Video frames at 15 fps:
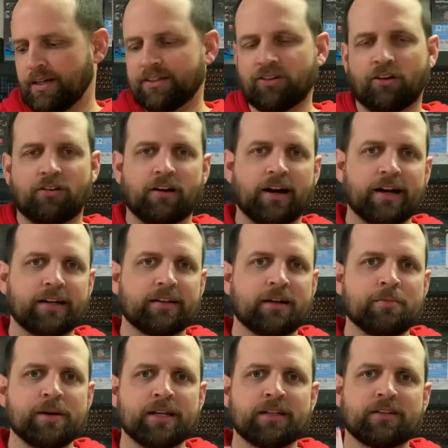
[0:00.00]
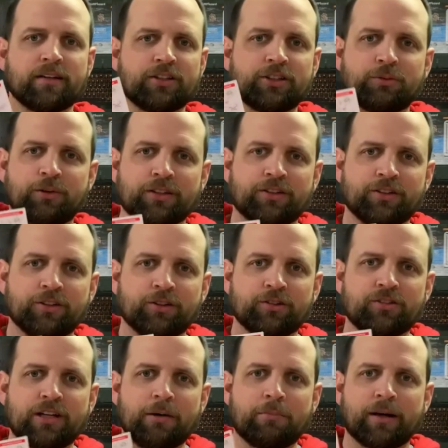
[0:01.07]
it's all right. I mean, it tells you what to
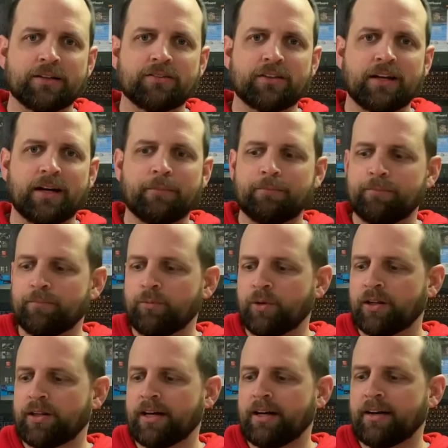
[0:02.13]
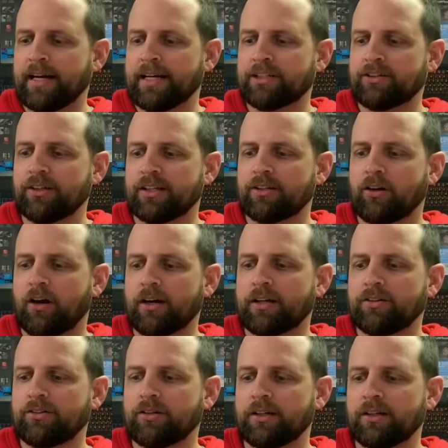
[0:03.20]
do step by step without actually
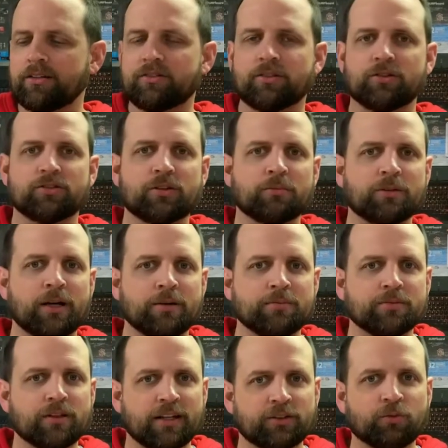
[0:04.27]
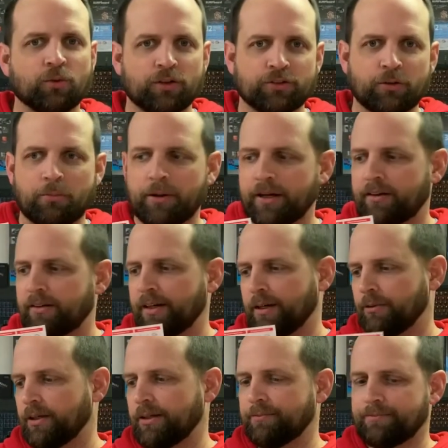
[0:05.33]
talking to you. So sometimes less words are better
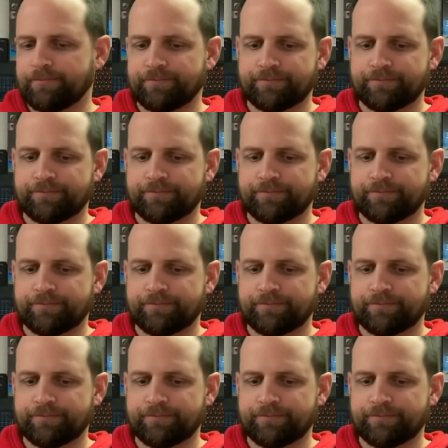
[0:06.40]
anyway.